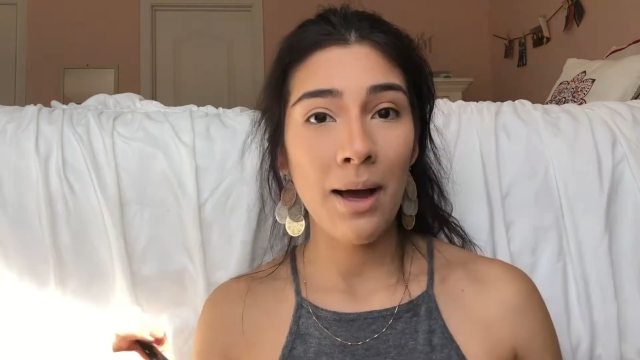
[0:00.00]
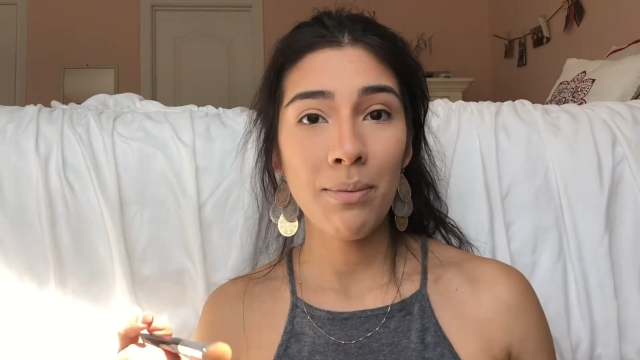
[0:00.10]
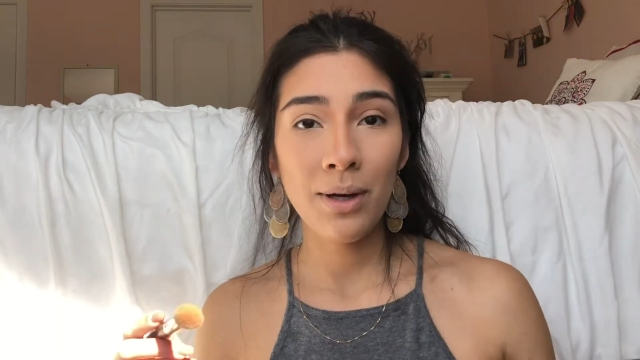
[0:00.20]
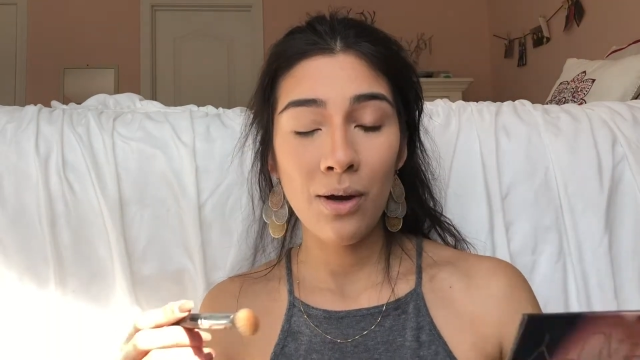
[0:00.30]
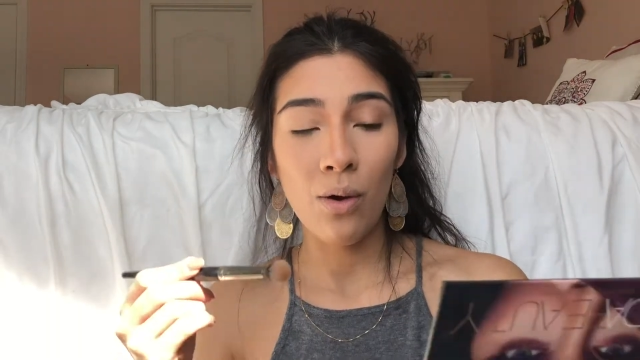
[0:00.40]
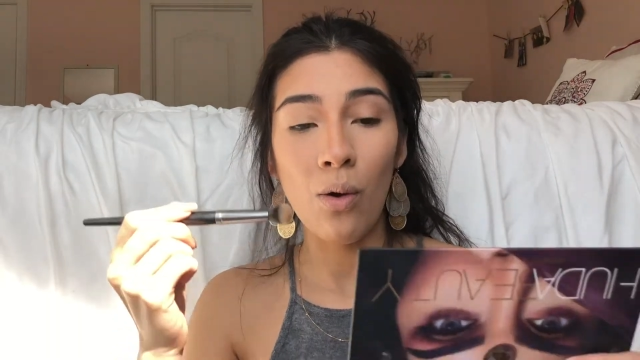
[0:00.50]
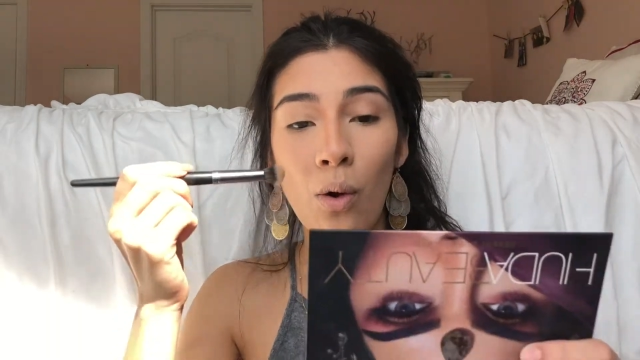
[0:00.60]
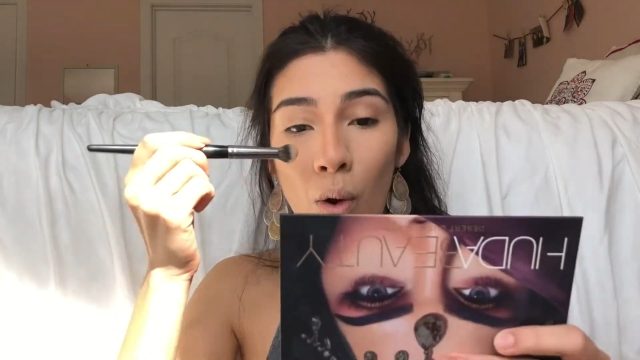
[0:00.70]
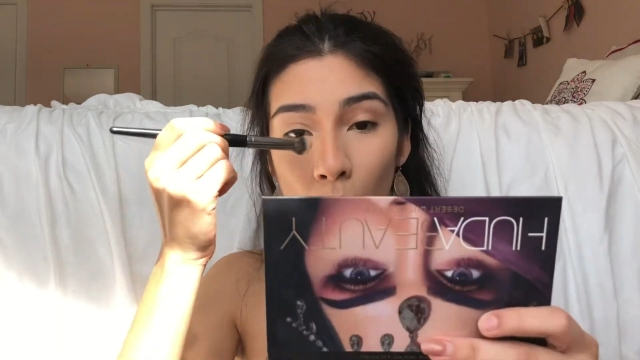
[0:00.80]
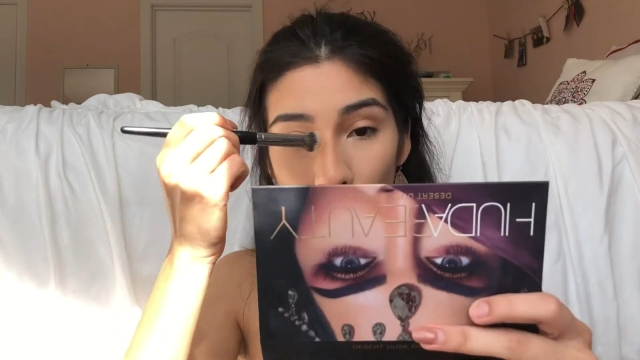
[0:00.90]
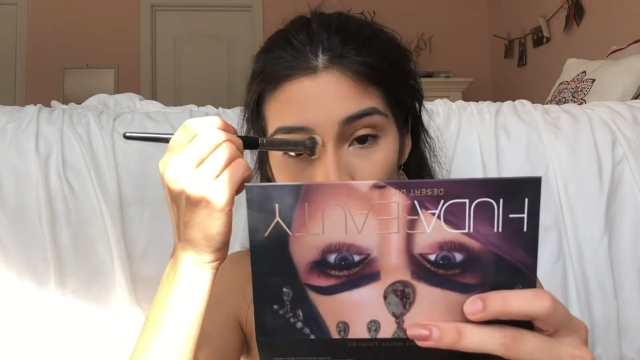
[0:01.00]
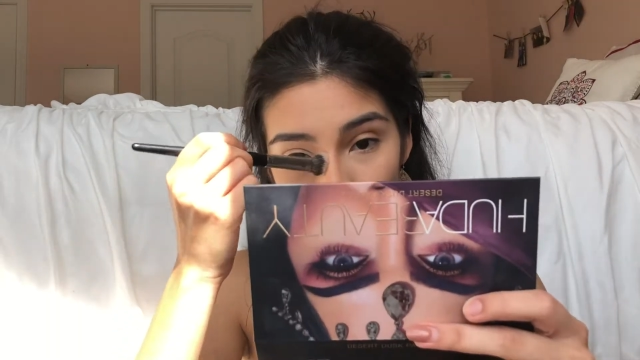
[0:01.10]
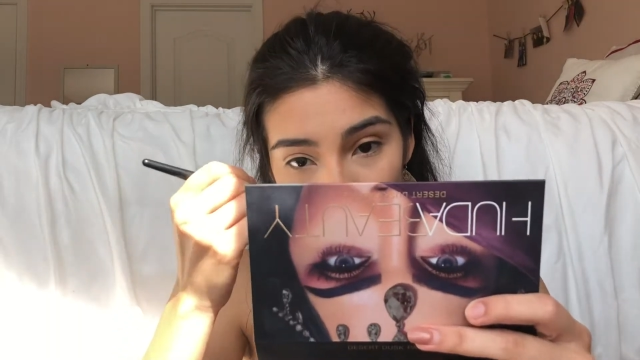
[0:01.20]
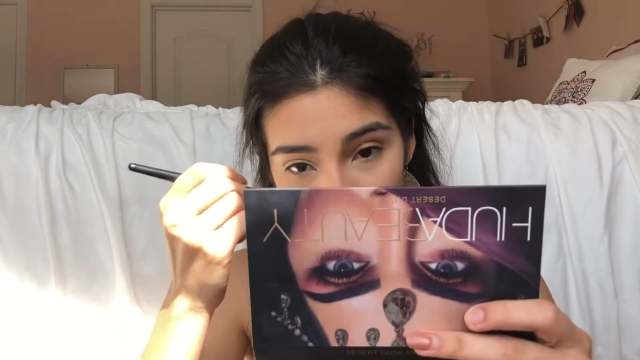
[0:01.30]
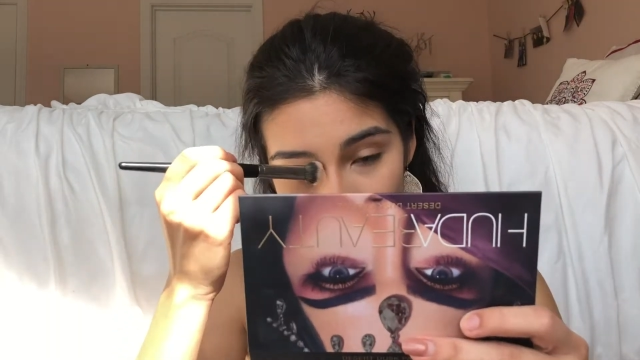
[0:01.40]
I put
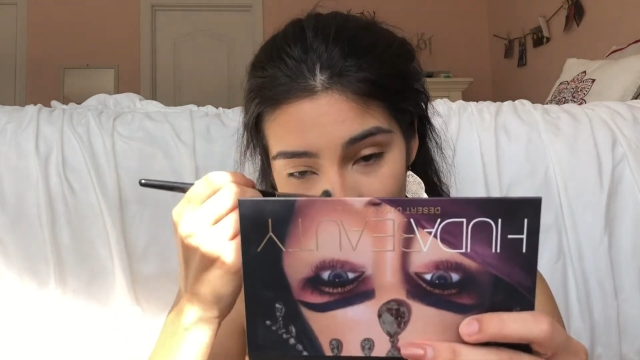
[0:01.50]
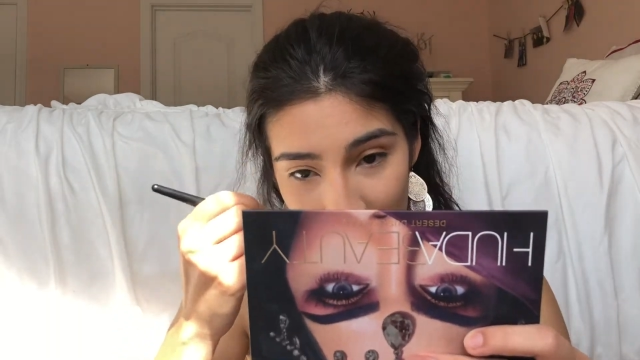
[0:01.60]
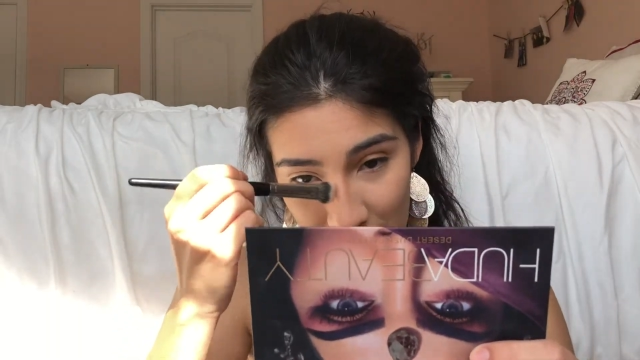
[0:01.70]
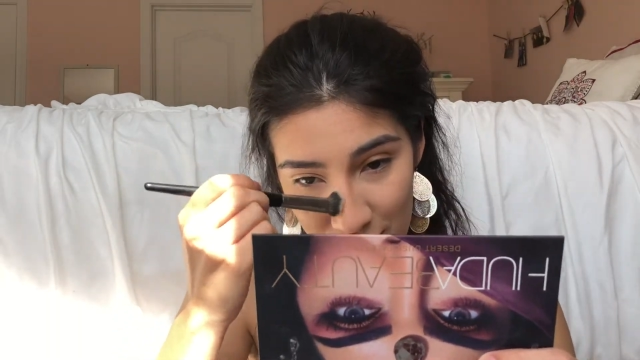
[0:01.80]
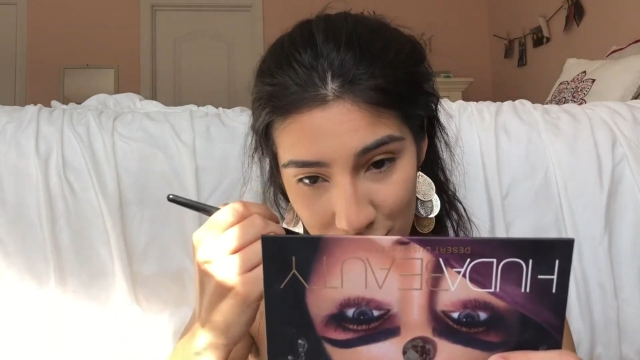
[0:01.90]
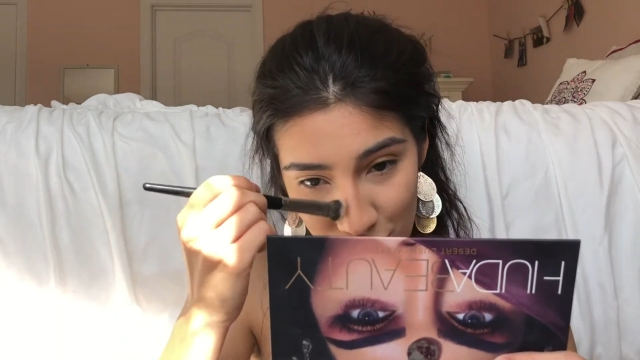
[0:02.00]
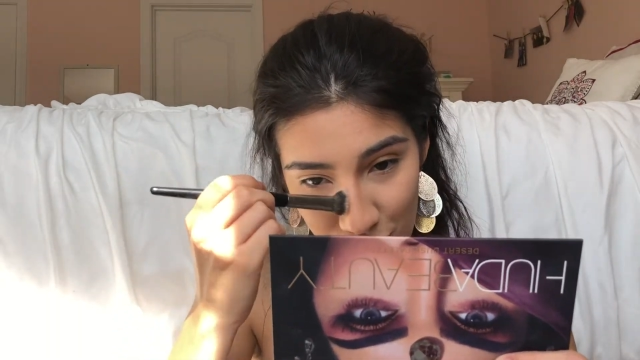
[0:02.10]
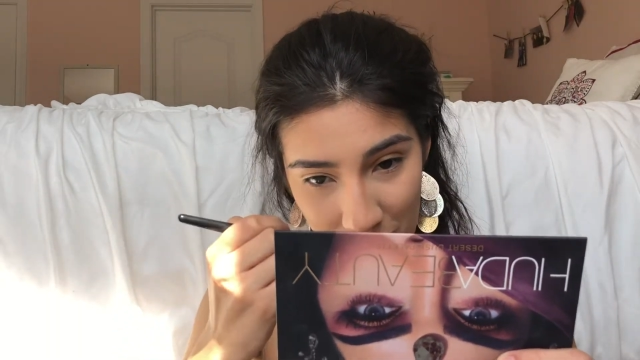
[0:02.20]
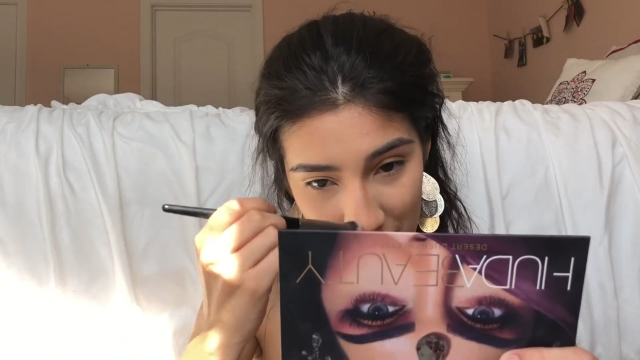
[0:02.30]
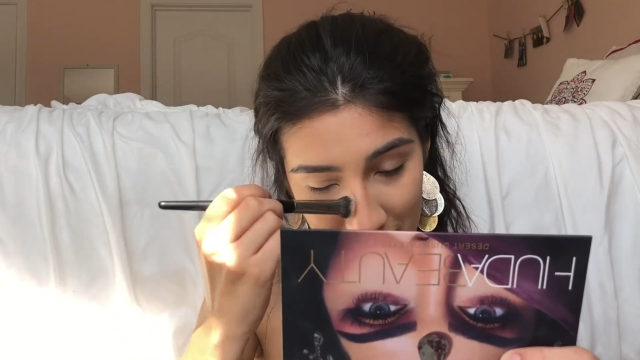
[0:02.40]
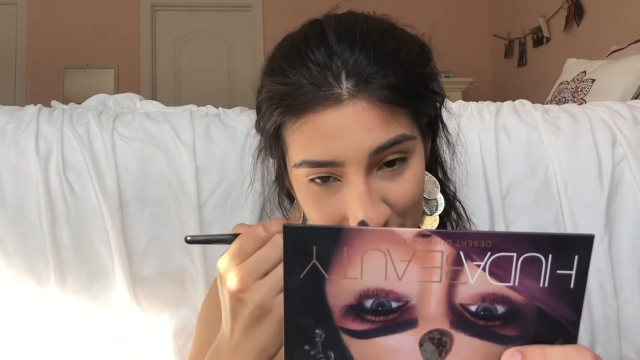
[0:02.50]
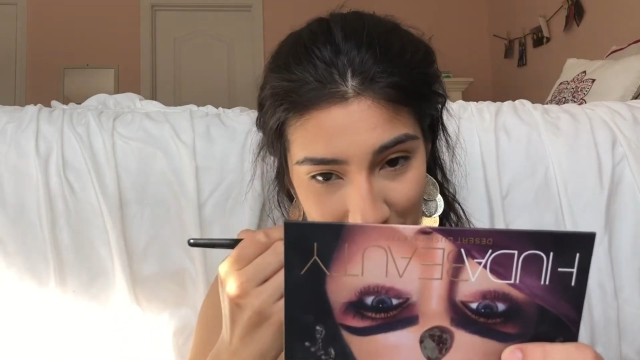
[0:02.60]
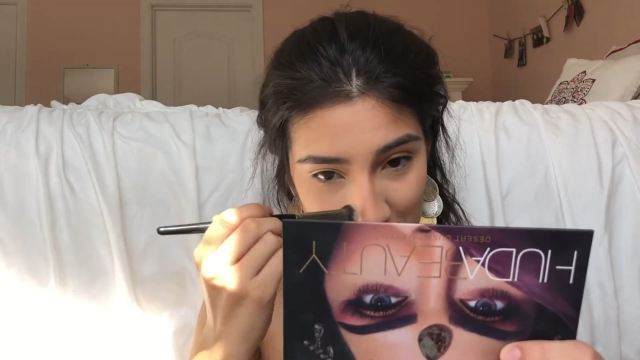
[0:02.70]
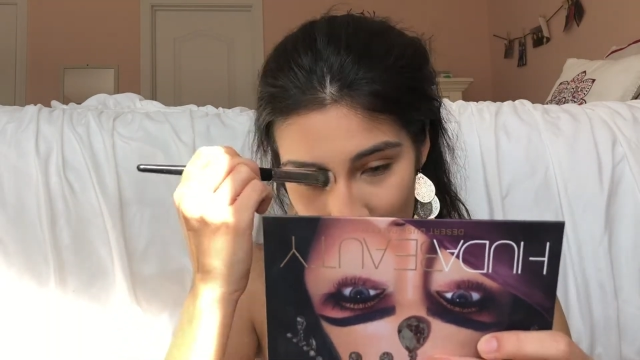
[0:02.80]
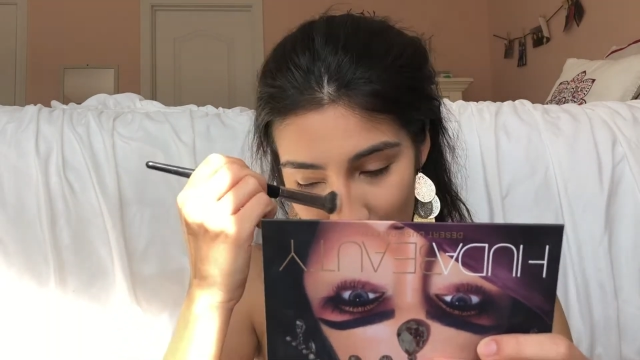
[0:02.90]
way too
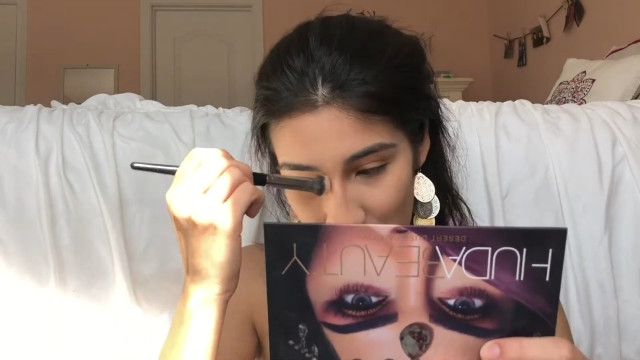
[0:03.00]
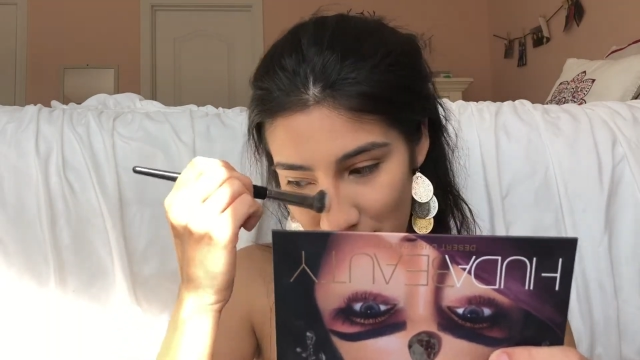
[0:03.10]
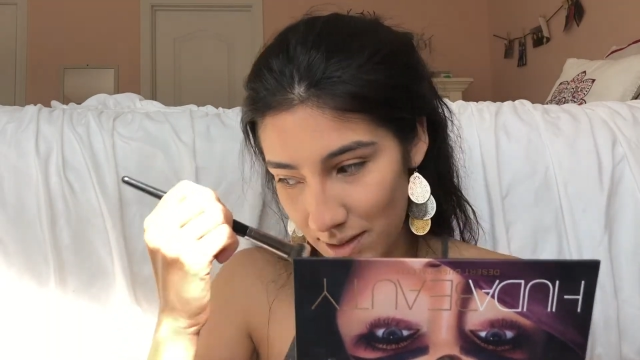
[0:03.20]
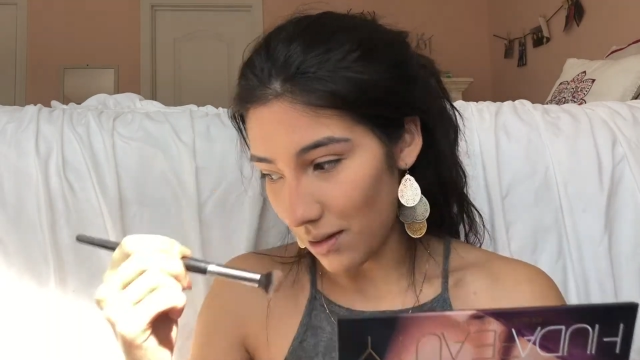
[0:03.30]
much of this